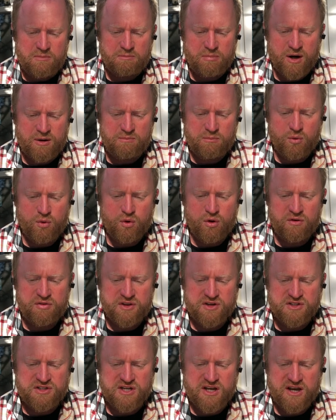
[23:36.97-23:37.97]
by more
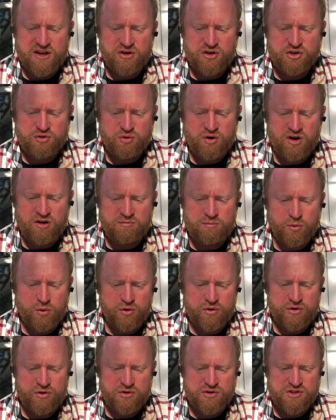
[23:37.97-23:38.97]
than 10 or 12
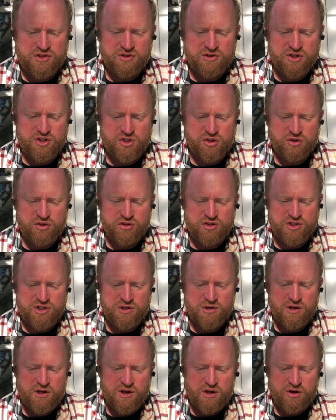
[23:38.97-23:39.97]
mourners to the church,